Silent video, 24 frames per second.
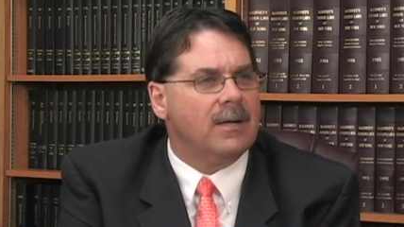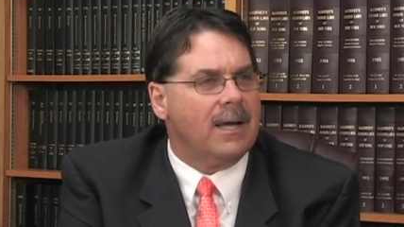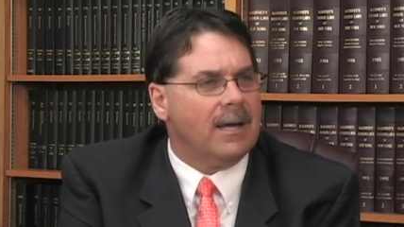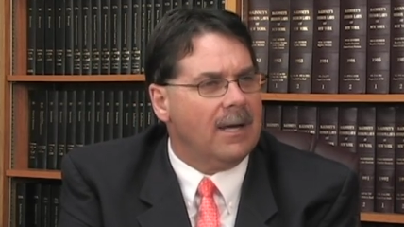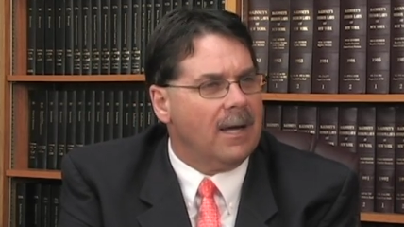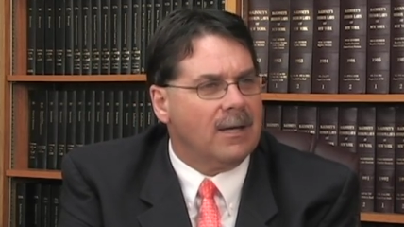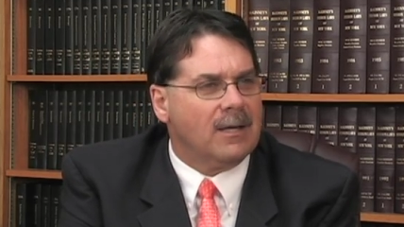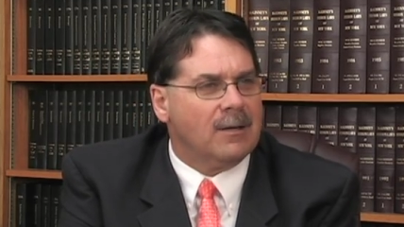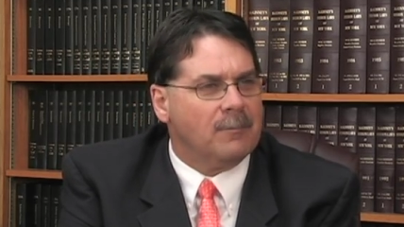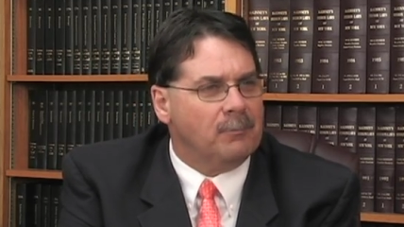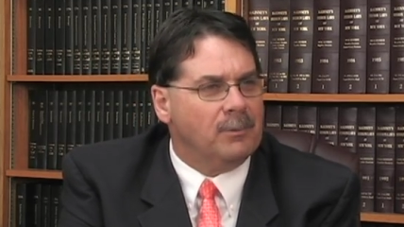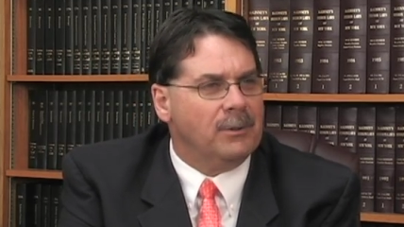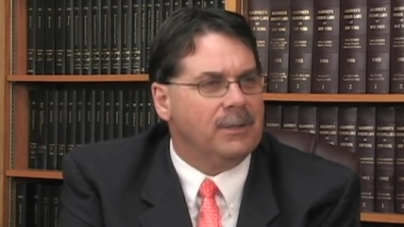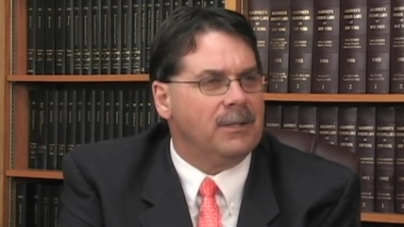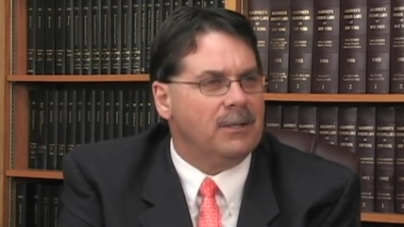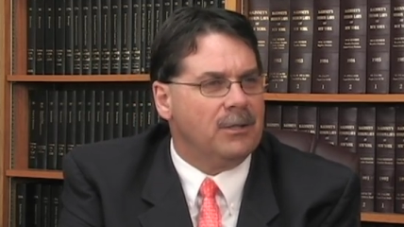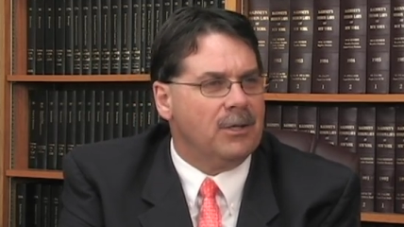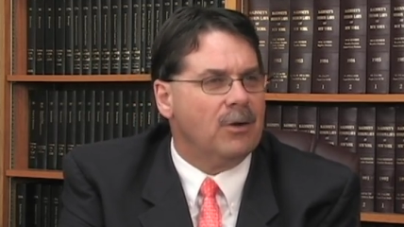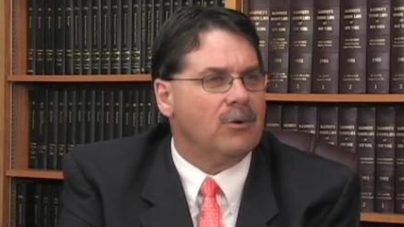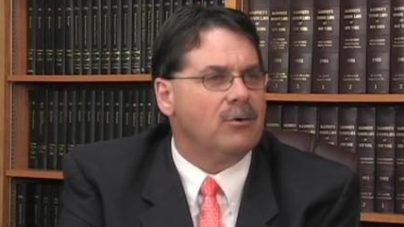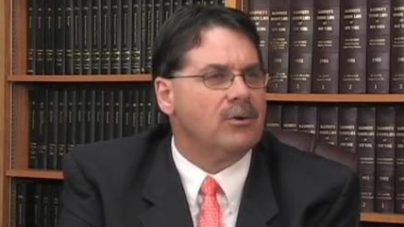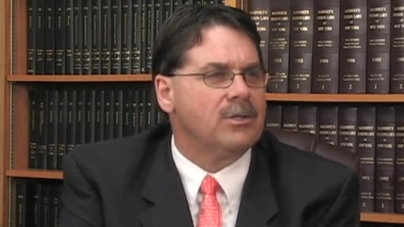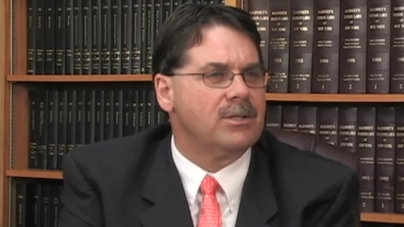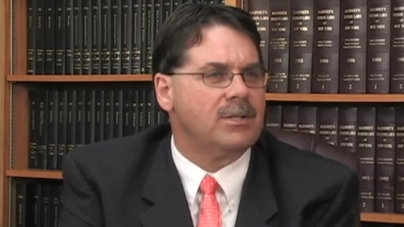I
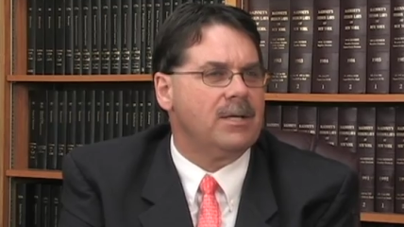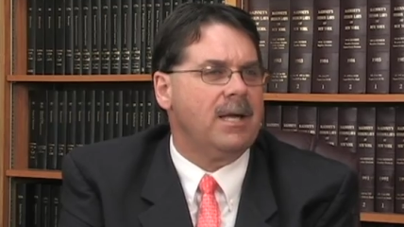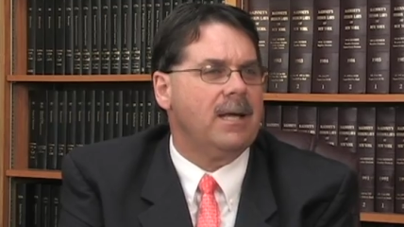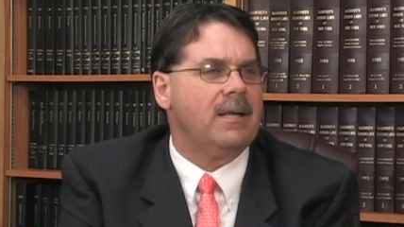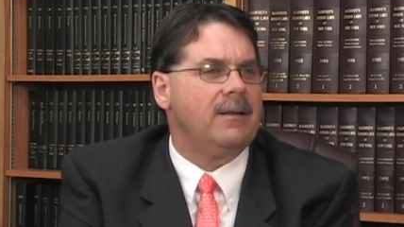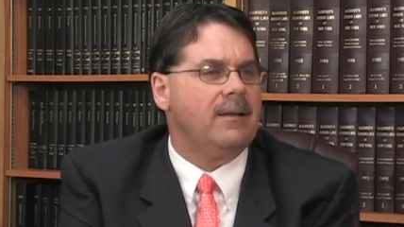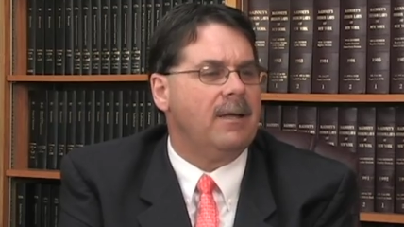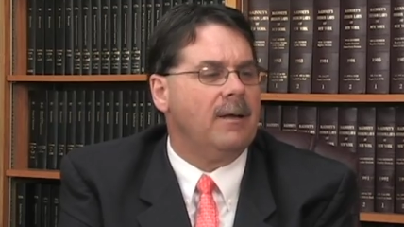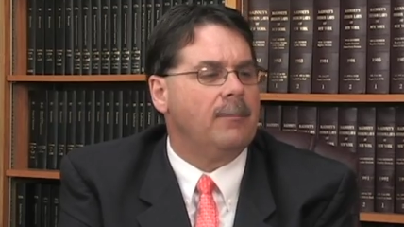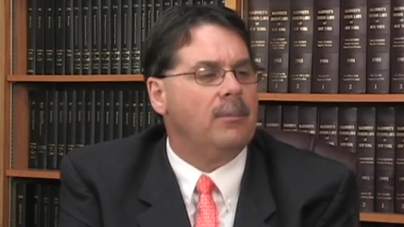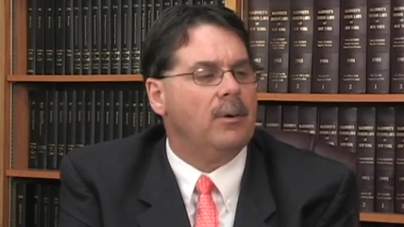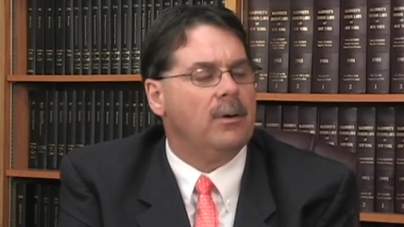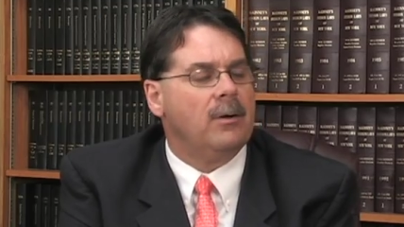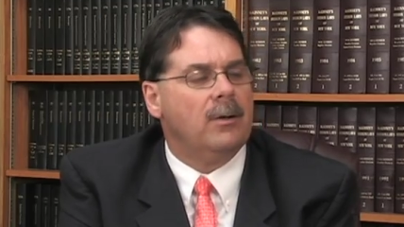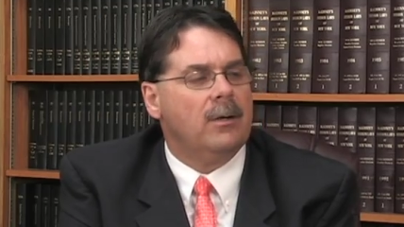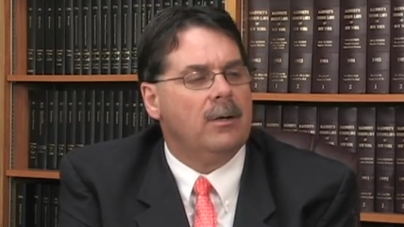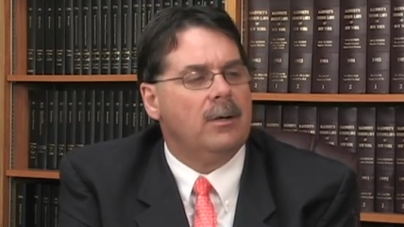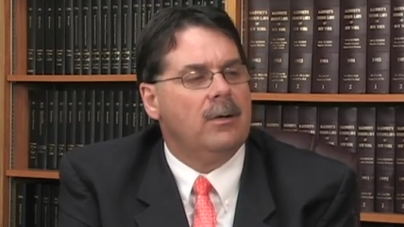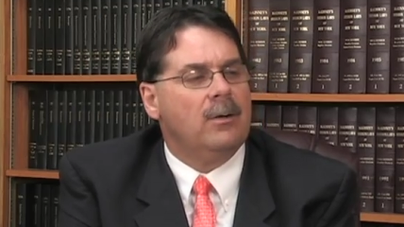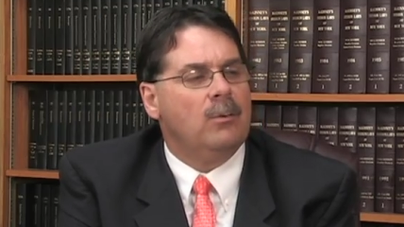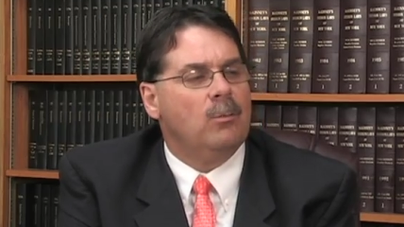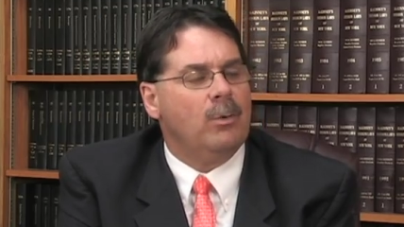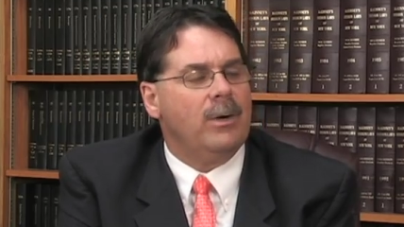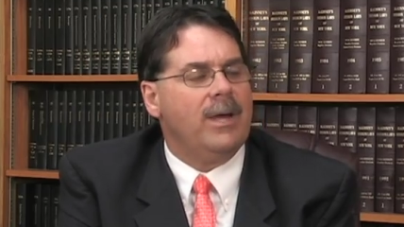completely understand that, but
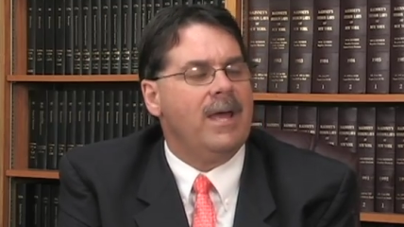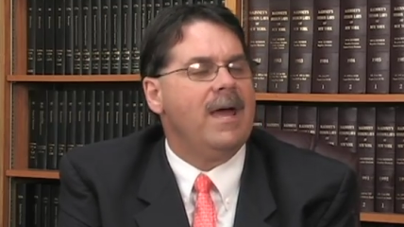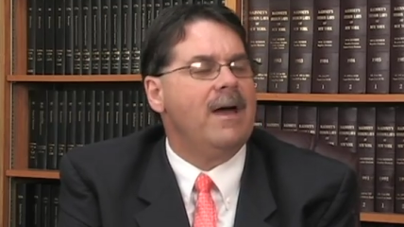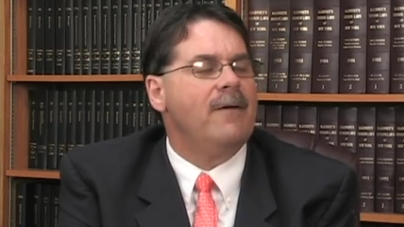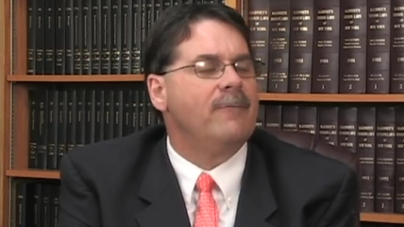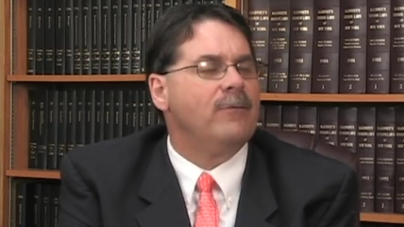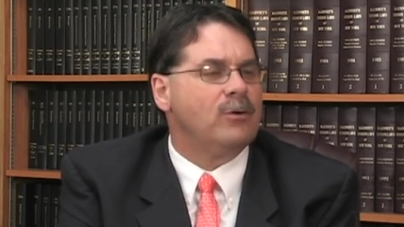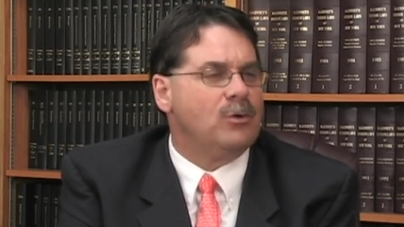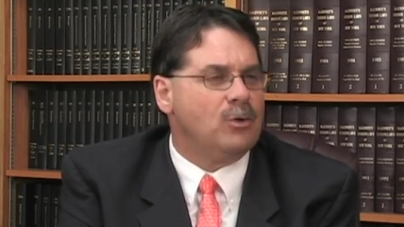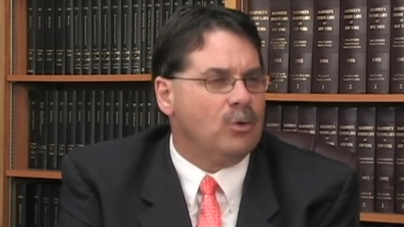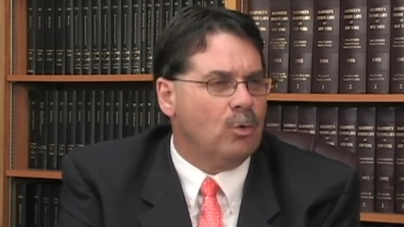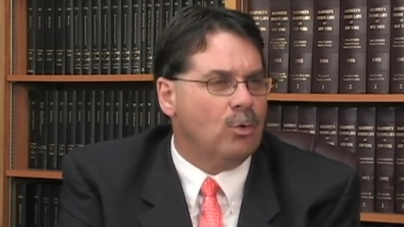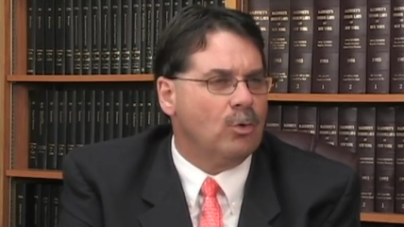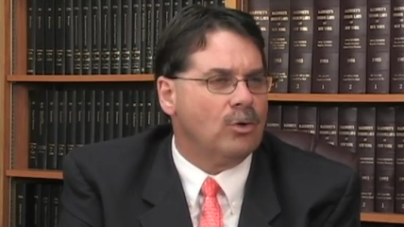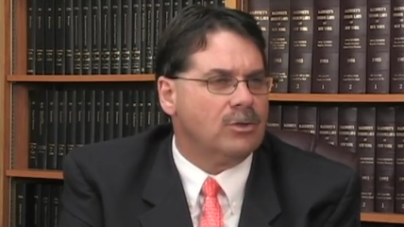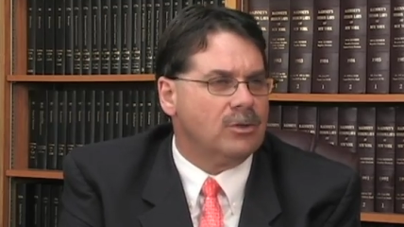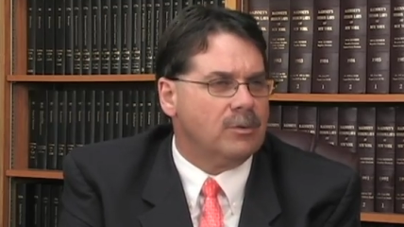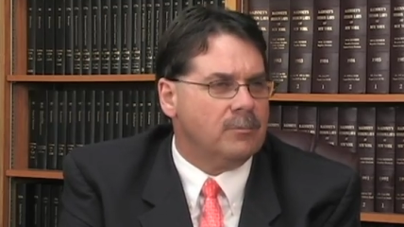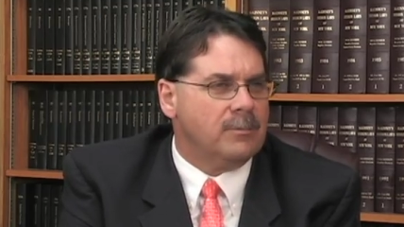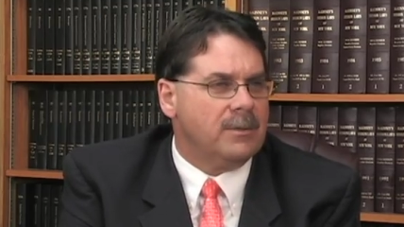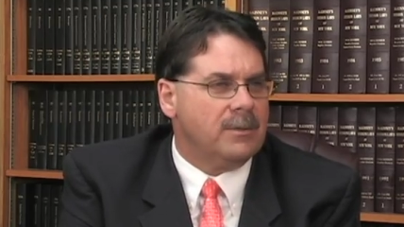we have a tourism